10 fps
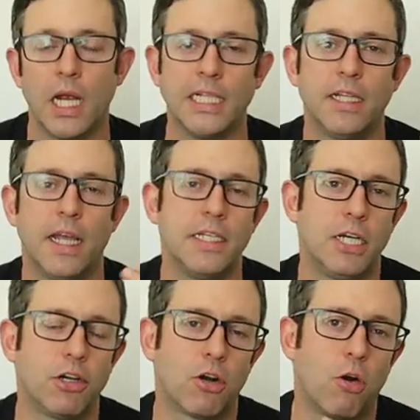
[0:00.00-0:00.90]
And then the
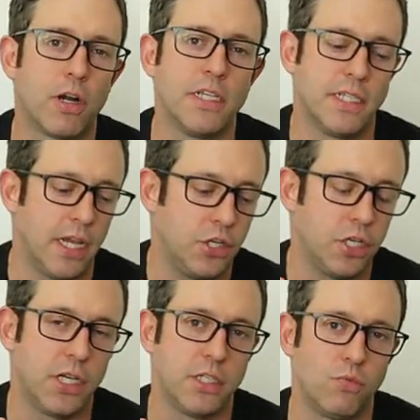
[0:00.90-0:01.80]
interior
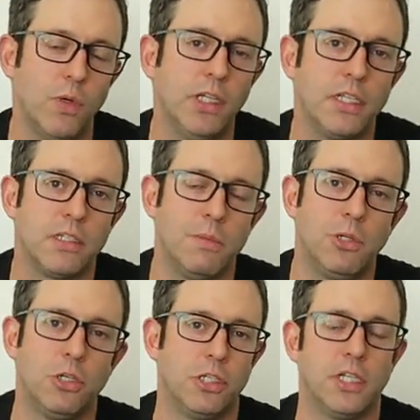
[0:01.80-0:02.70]
organization is really
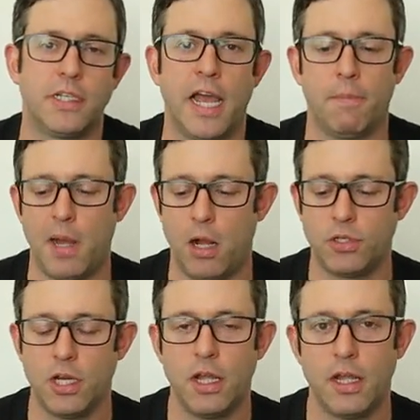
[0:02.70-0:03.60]
similar to the tech
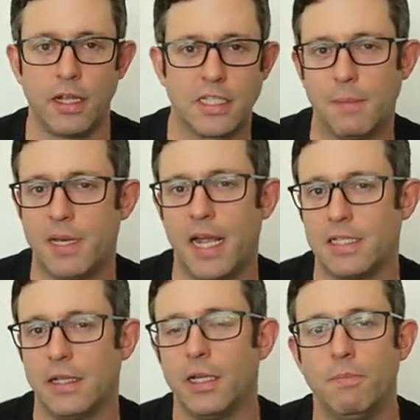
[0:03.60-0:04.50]
pouch, except it
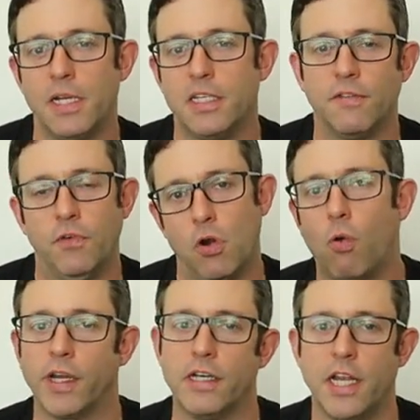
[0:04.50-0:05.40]
has a little bit
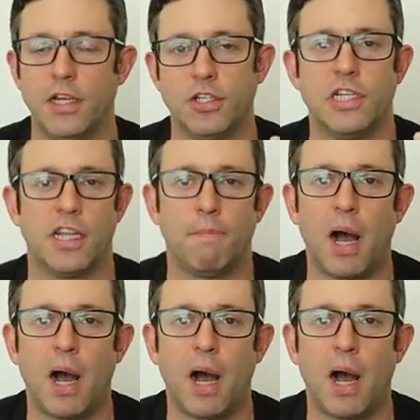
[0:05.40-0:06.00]
different orientation to the